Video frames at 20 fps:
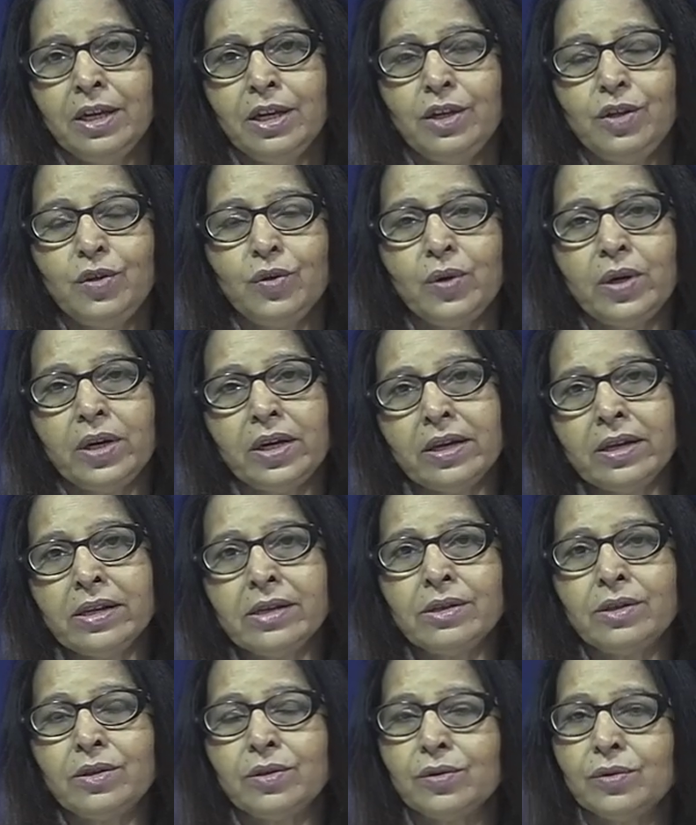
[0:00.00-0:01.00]
you
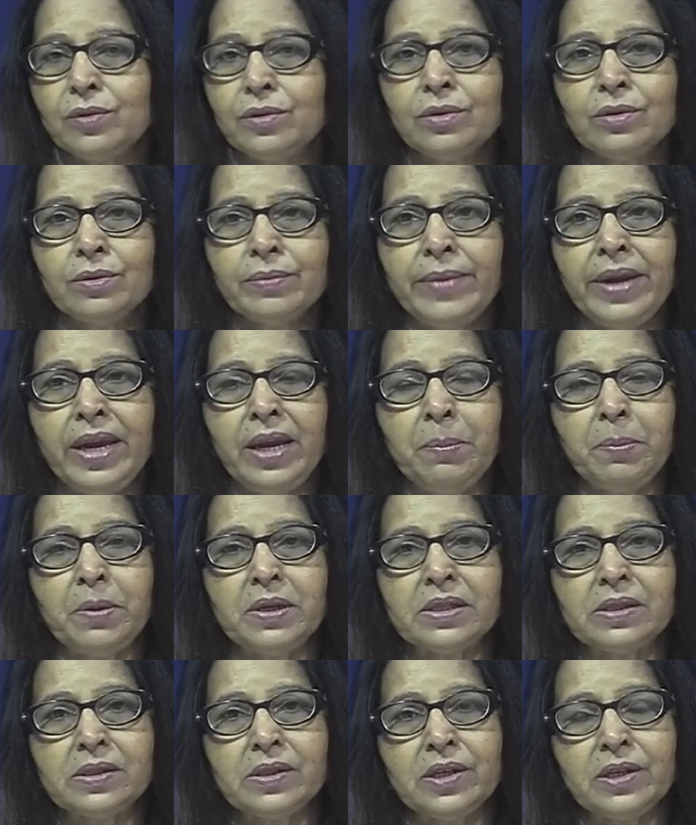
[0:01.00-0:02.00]
learn to make
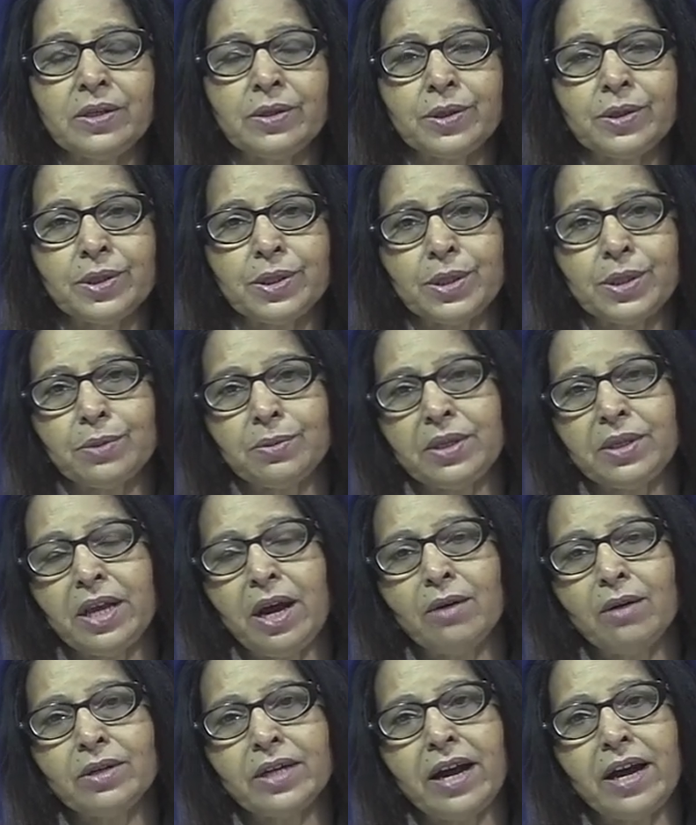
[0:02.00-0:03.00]
presentations
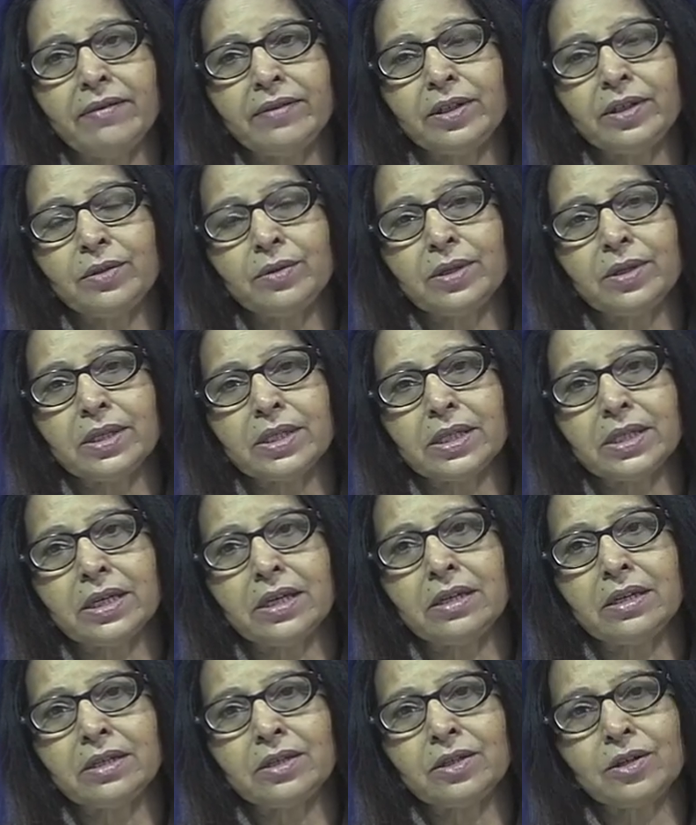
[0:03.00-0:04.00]
without having to
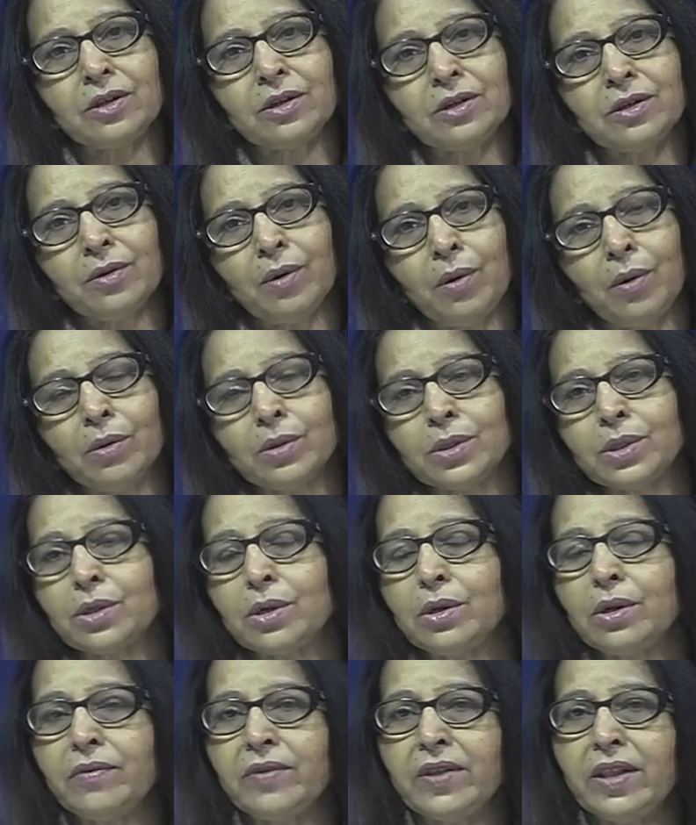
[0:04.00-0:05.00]
consult your notes
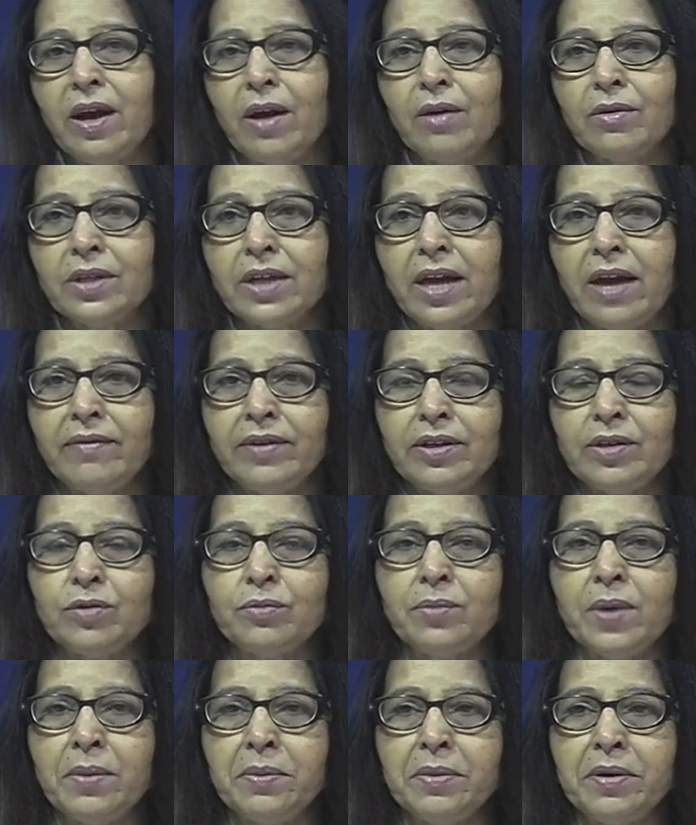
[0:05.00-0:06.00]
or without having to
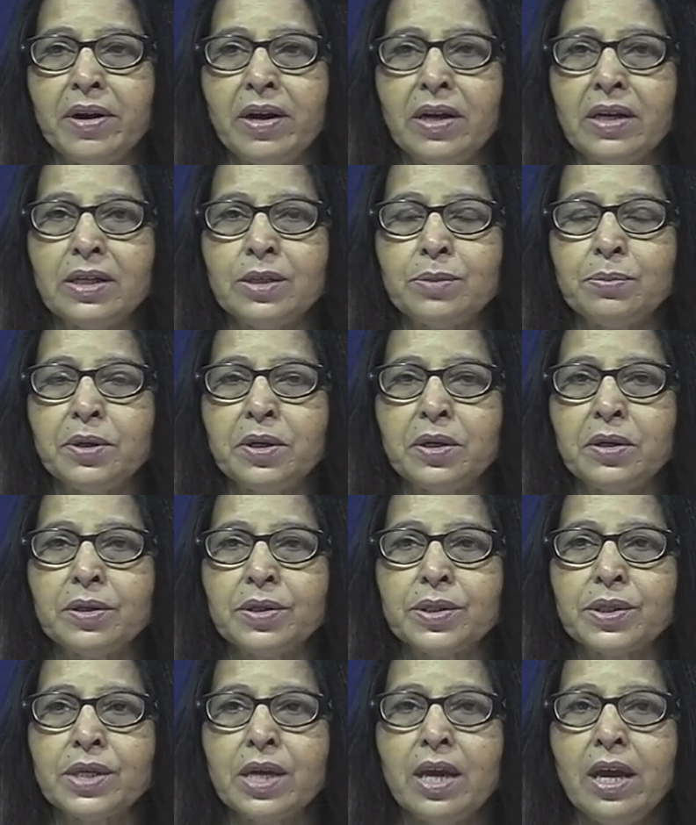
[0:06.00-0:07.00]
memorize,
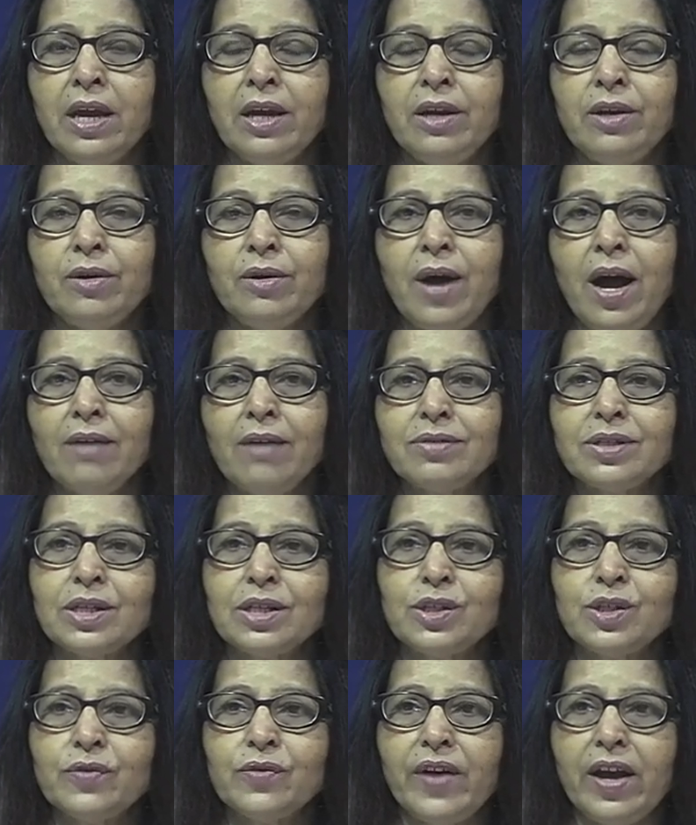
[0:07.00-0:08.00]
because you have
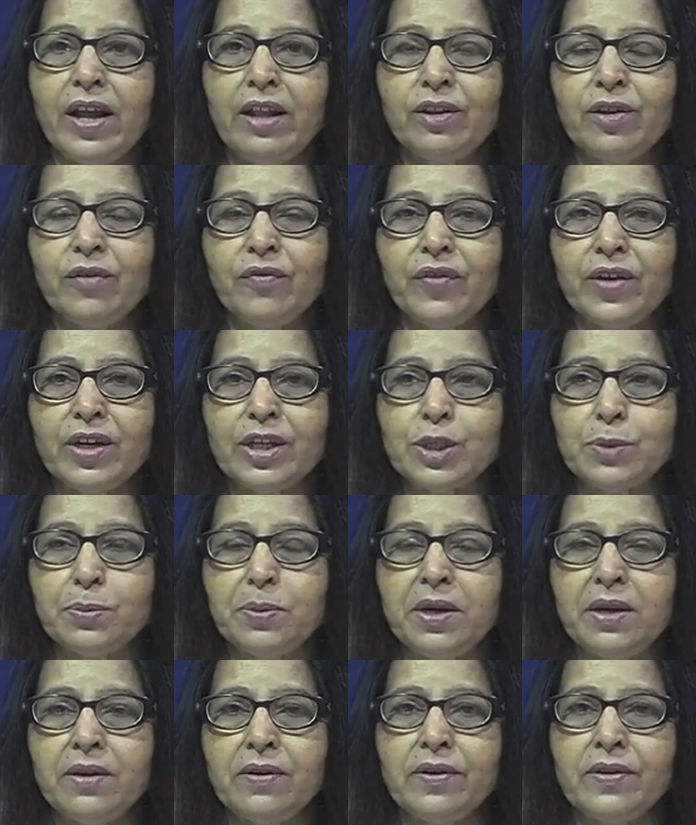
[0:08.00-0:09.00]
such a wealth of
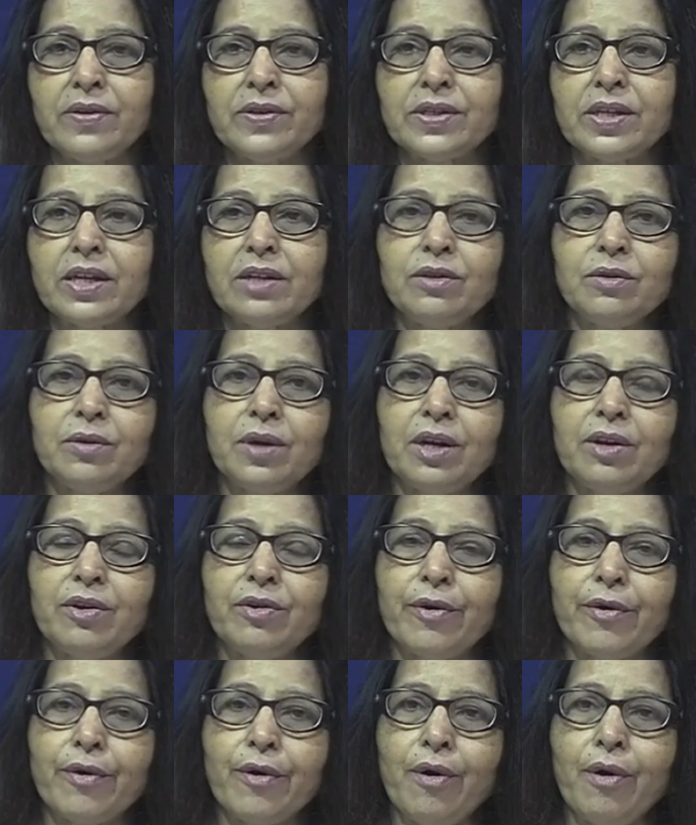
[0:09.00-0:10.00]
experience that you can
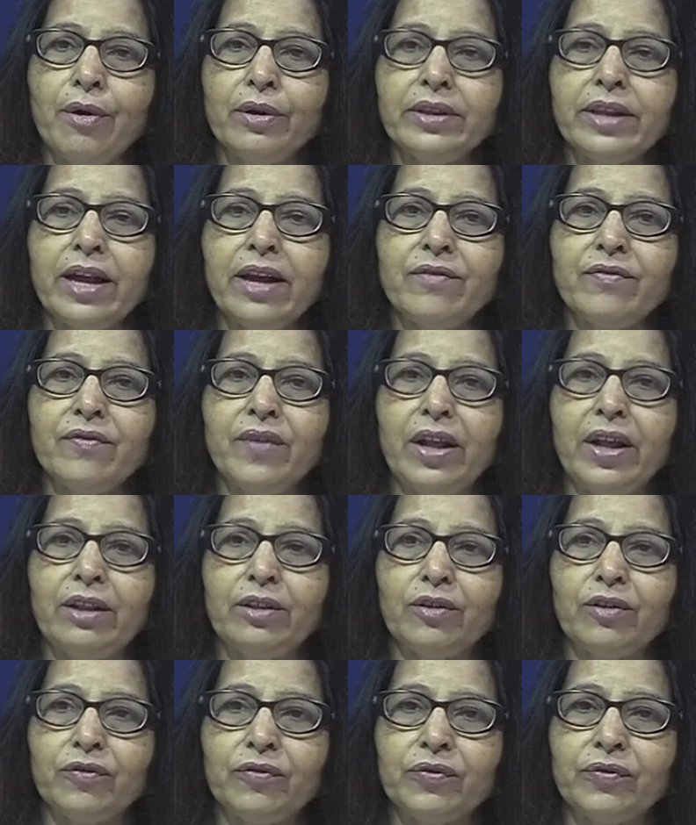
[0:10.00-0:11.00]
draw on that
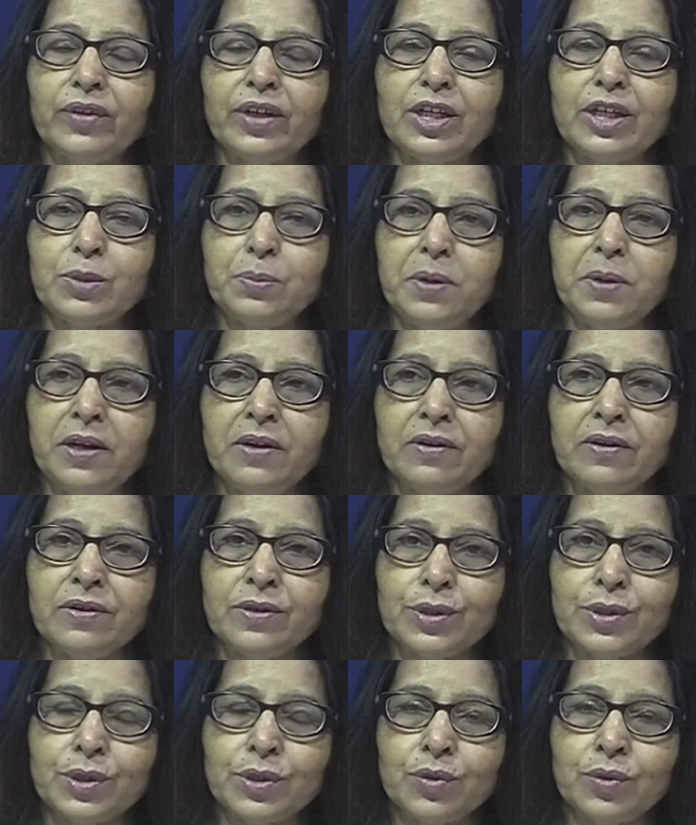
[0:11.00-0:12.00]
wealth of
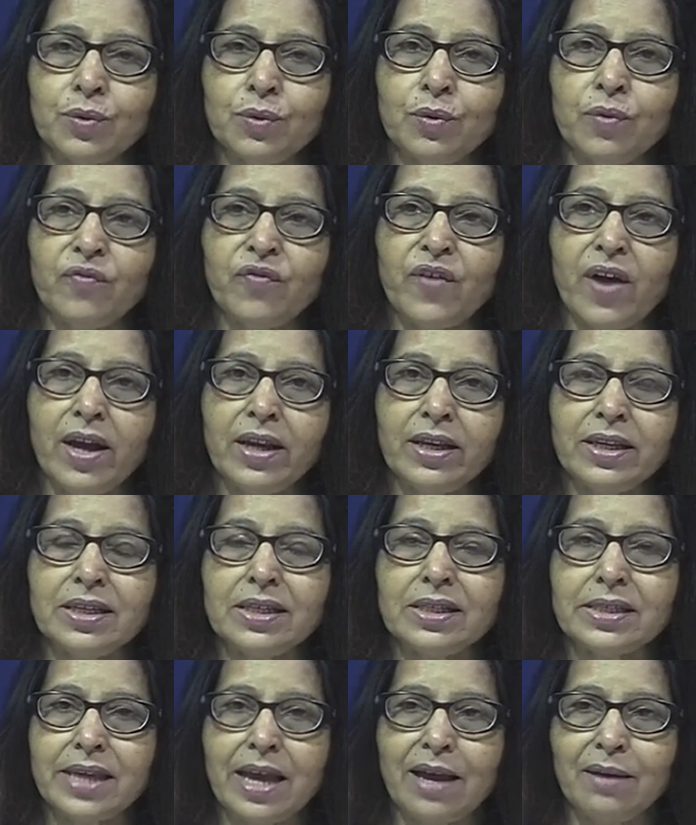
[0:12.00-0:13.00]
experience to find
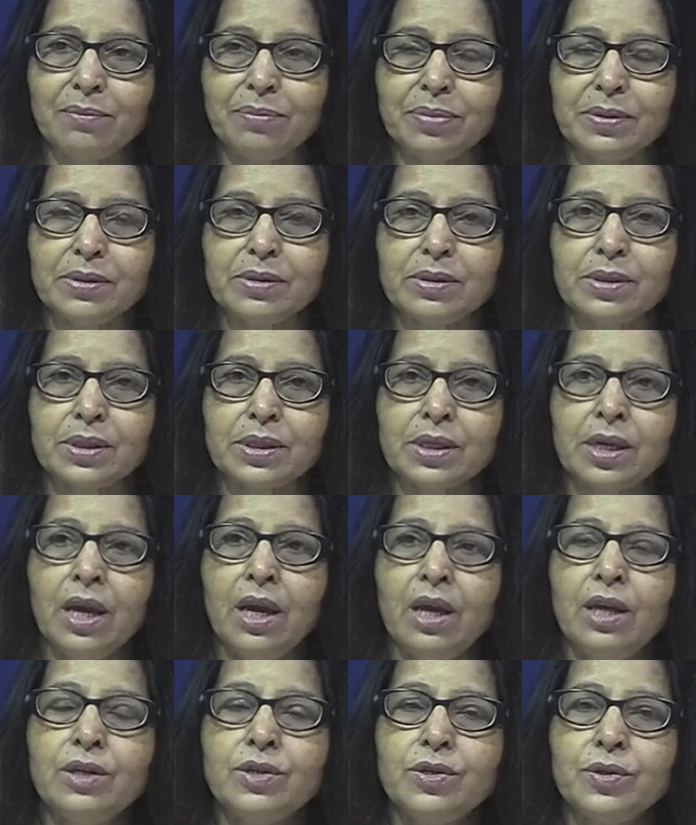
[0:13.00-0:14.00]
examples,
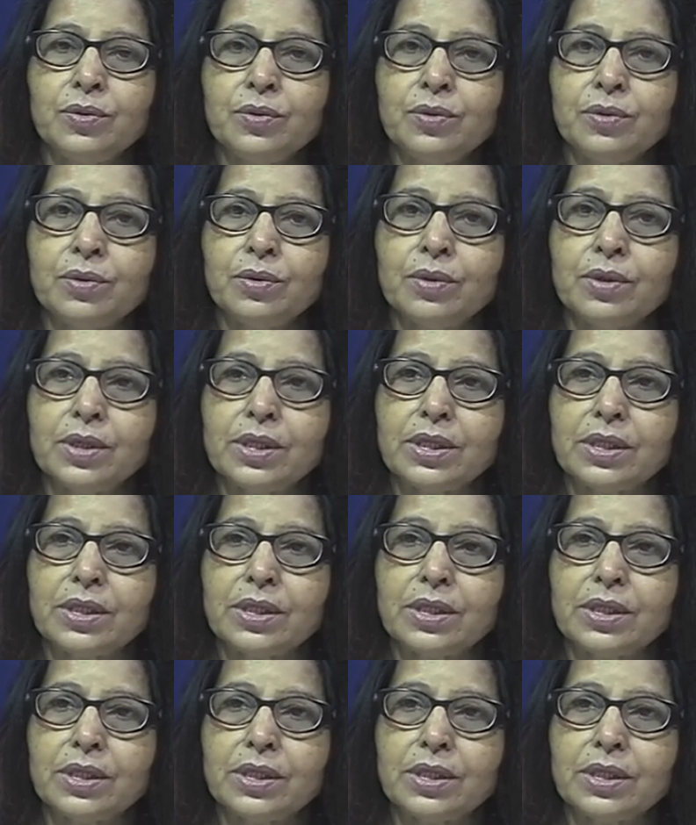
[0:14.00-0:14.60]
to